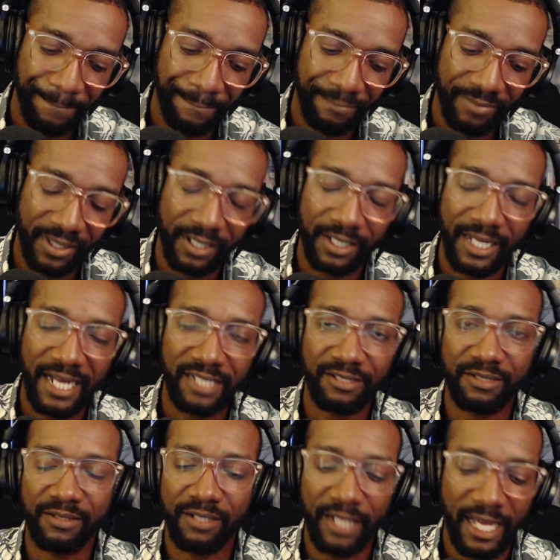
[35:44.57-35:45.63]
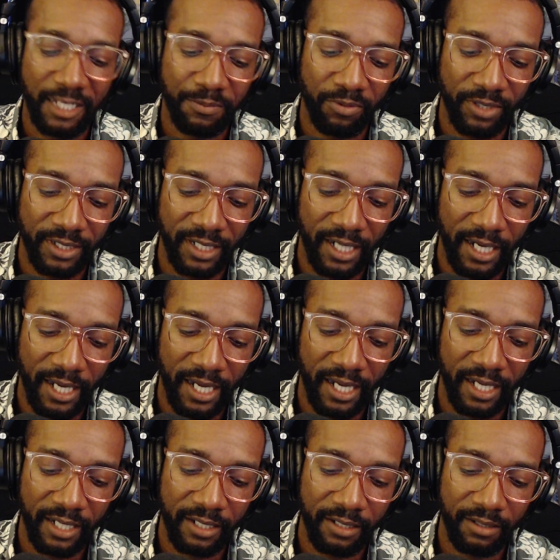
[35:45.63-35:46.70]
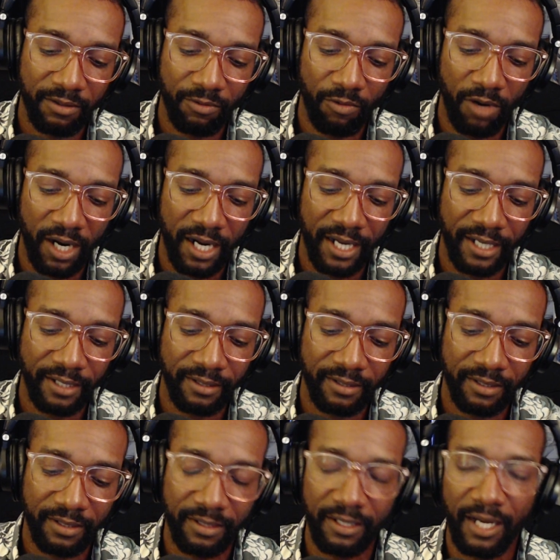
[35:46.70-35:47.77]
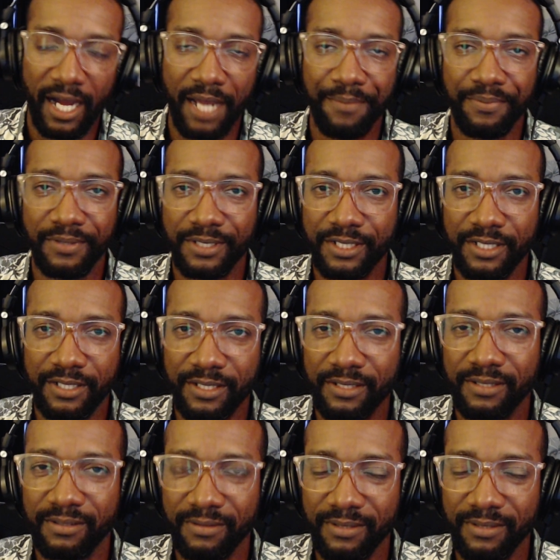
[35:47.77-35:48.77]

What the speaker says: the last point that I had, why the hype is just